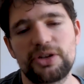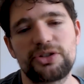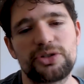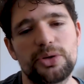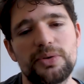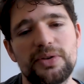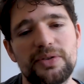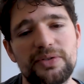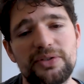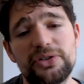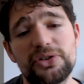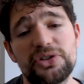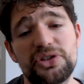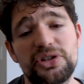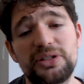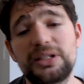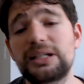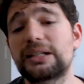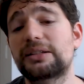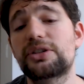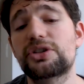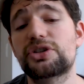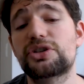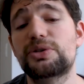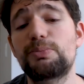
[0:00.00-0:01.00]
So there's a
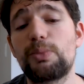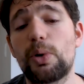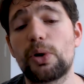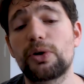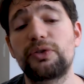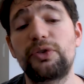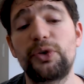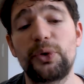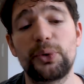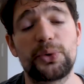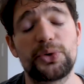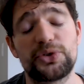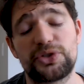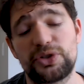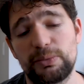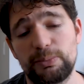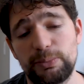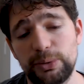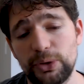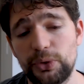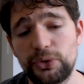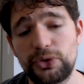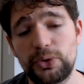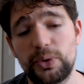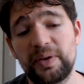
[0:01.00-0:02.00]
deck that's more focused on
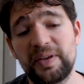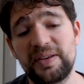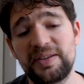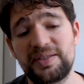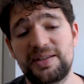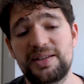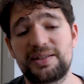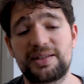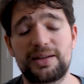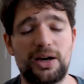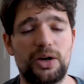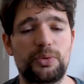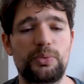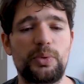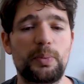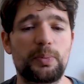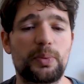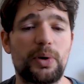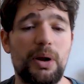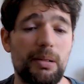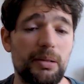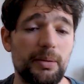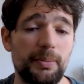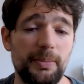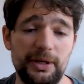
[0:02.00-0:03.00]
bullet tokens. This card would
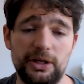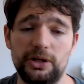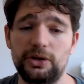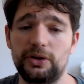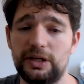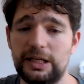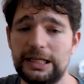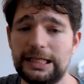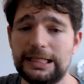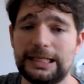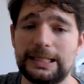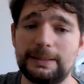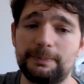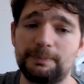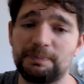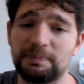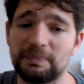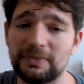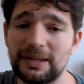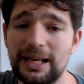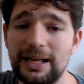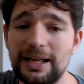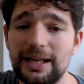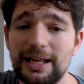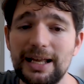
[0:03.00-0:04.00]
probably be good in it.
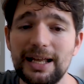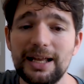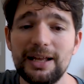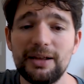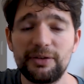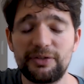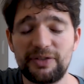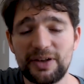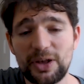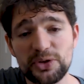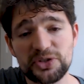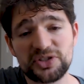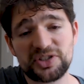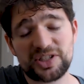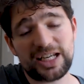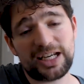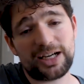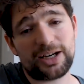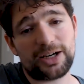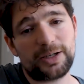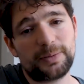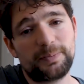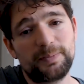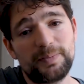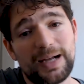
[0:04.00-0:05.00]
Fell
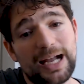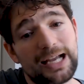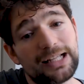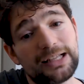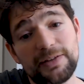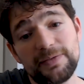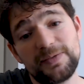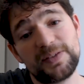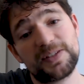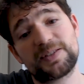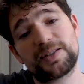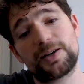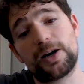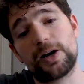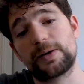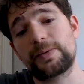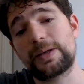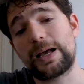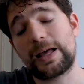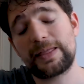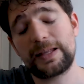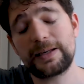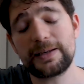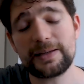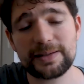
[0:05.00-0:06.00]
Stinger. I love this card.
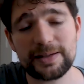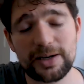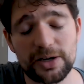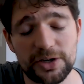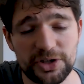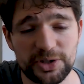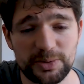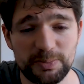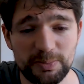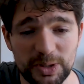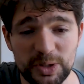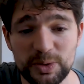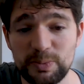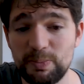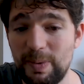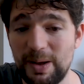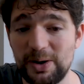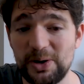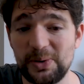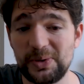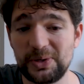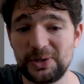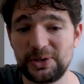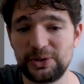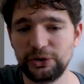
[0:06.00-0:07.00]
I think this card is much
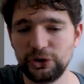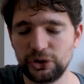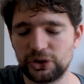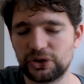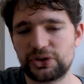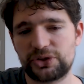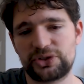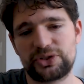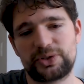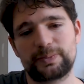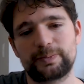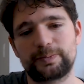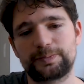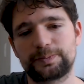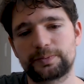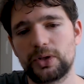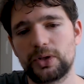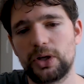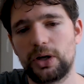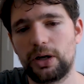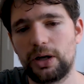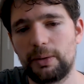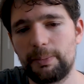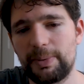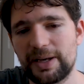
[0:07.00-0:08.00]
better than it looks.
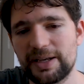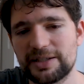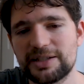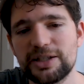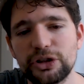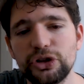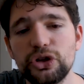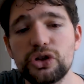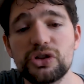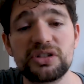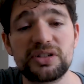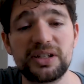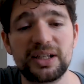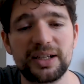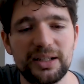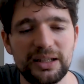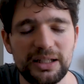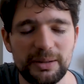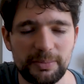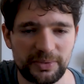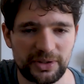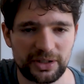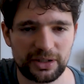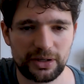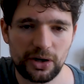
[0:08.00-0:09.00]
Because it looks like a
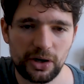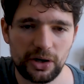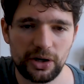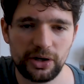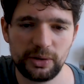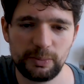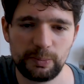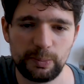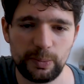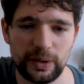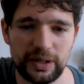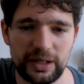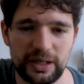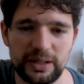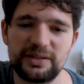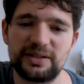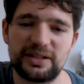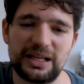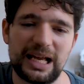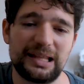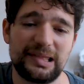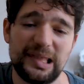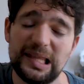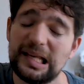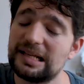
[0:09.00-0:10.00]
limited card, but
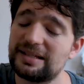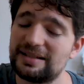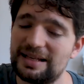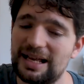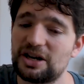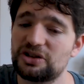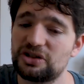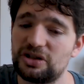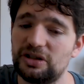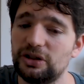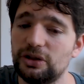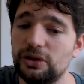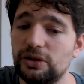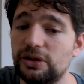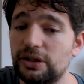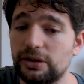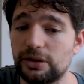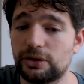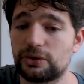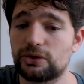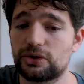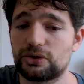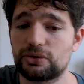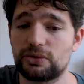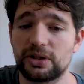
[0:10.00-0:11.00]
I think it's actually good and
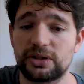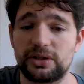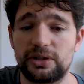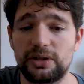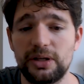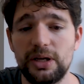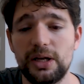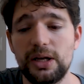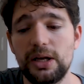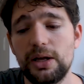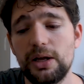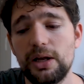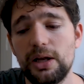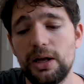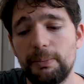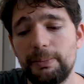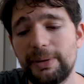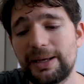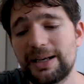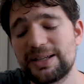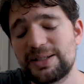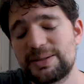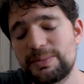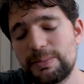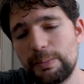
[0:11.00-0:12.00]
constructed.
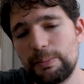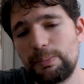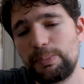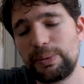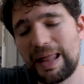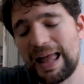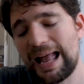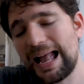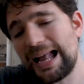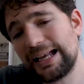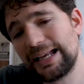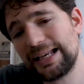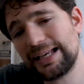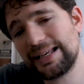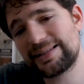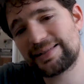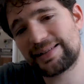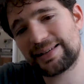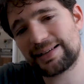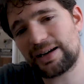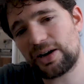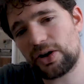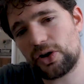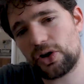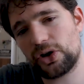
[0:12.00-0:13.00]
Because black is
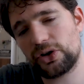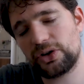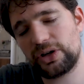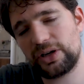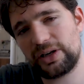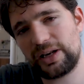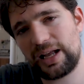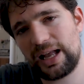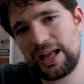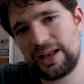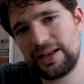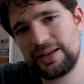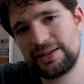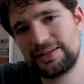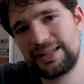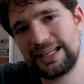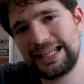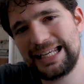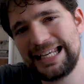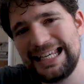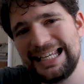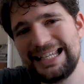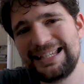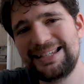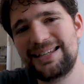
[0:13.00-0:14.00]
the card that has
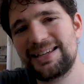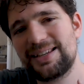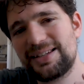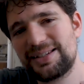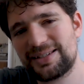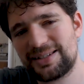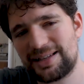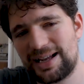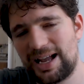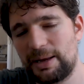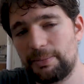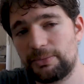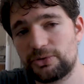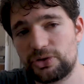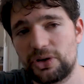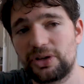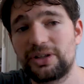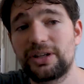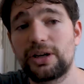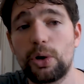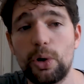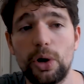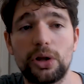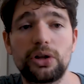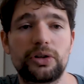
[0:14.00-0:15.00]
the easiest time,
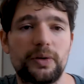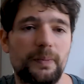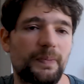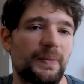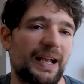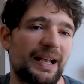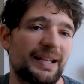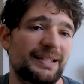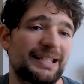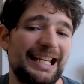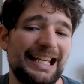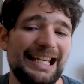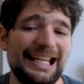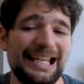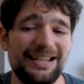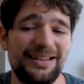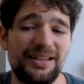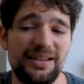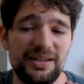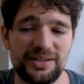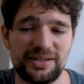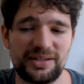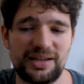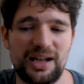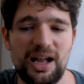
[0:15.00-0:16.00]
the color that has the
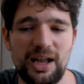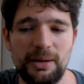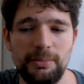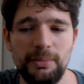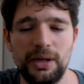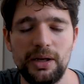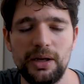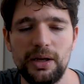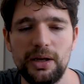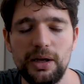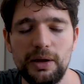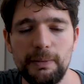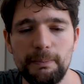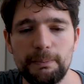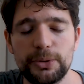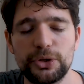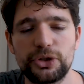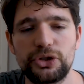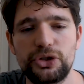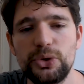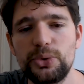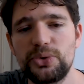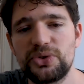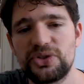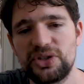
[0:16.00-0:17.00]
easiest time
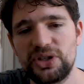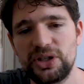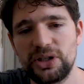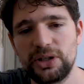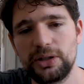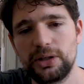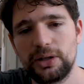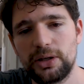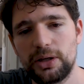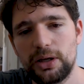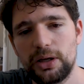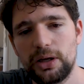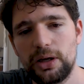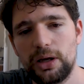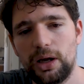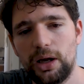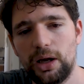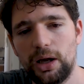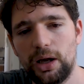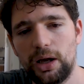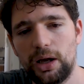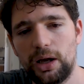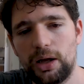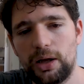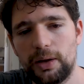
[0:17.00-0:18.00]
producing
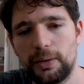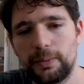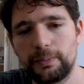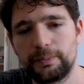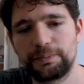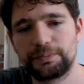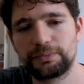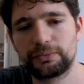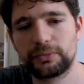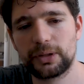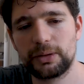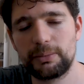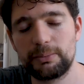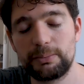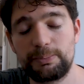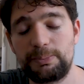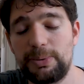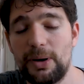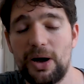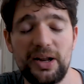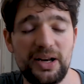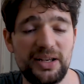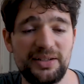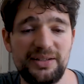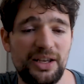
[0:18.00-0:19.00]

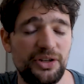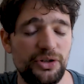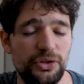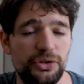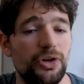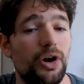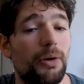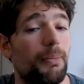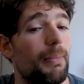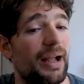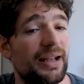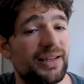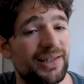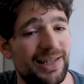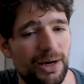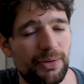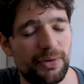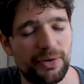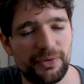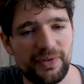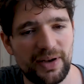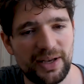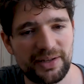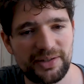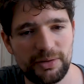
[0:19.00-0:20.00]
bodies that you don't mind
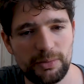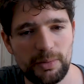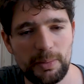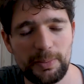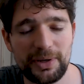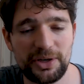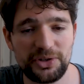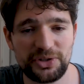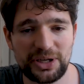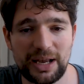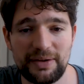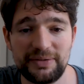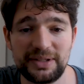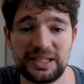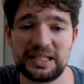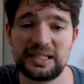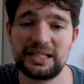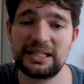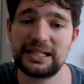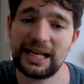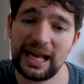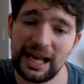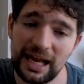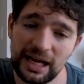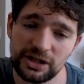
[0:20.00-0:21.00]
sacrificing, right? Because you have the
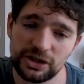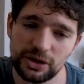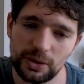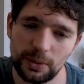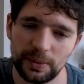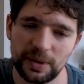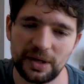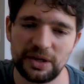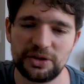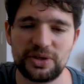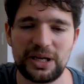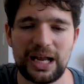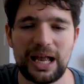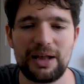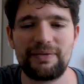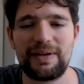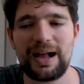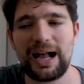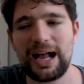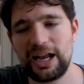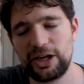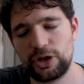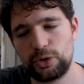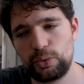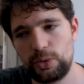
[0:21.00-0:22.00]
decay tokens, you have
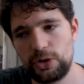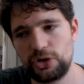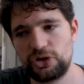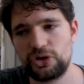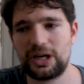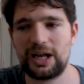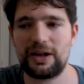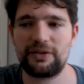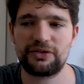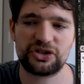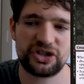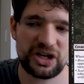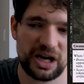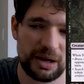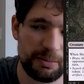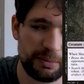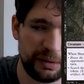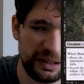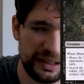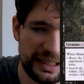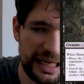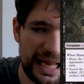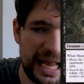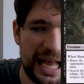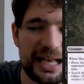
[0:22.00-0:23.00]
Eye Tweet, you have
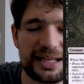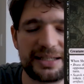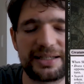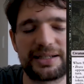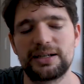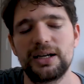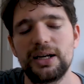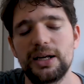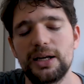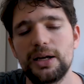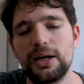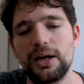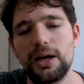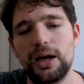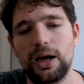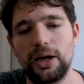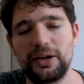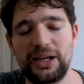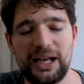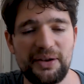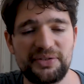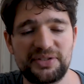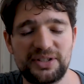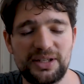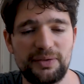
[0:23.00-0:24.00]
Shambling Ghast, you
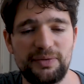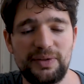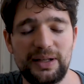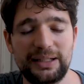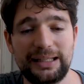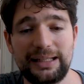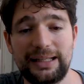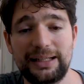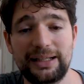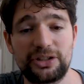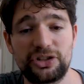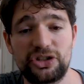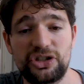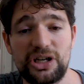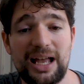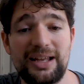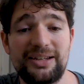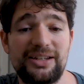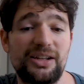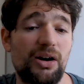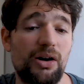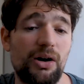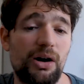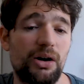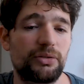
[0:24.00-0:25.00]
have stuff like
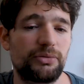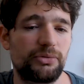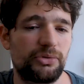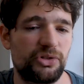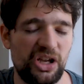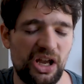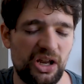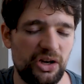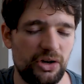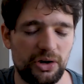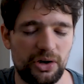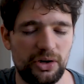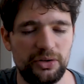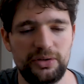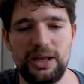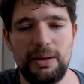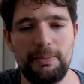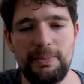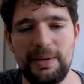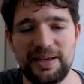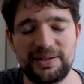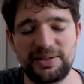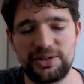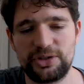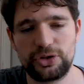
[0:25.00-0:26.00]
Jadar that
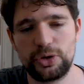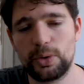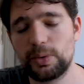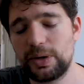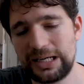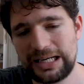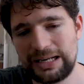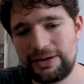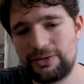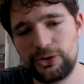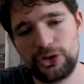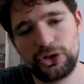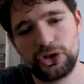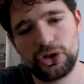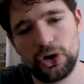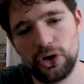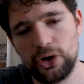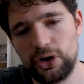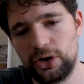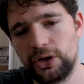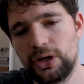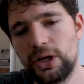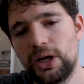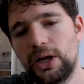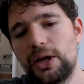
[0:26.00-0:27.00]
makes a token every
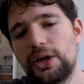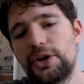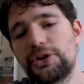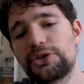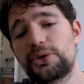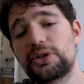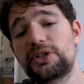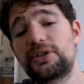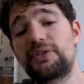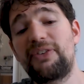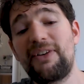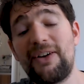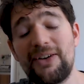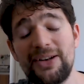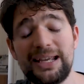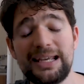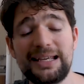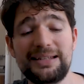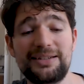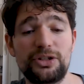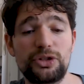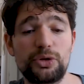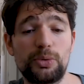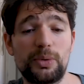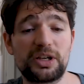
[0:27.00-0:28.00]
turn. So it's very
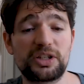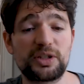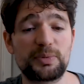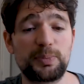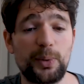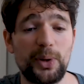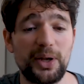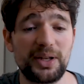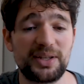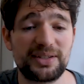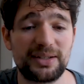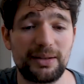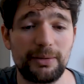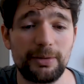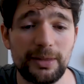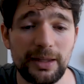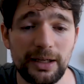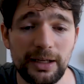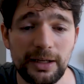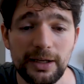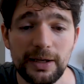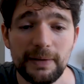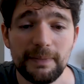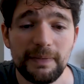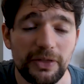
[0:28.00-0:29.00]
easy to exploit
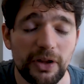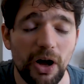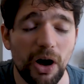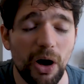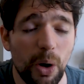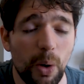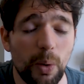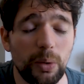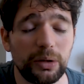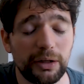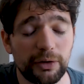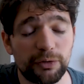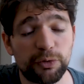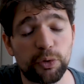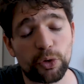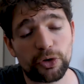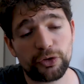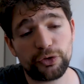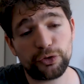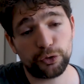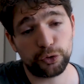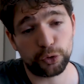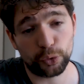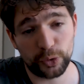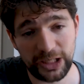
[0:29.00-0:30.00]
something, not only for
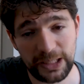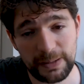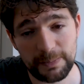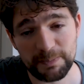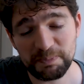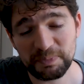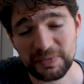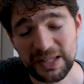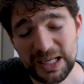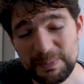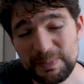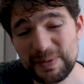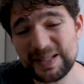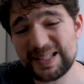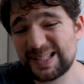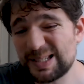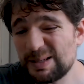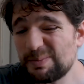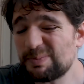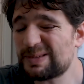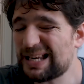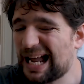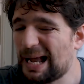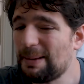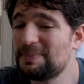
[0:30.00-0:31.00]
free, but
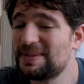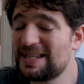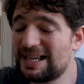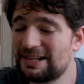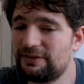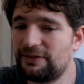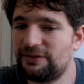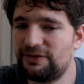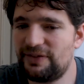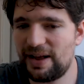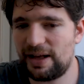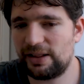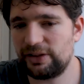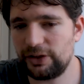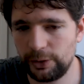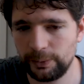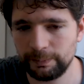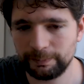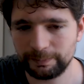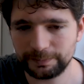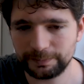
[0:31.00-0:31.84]
sometimes at a value.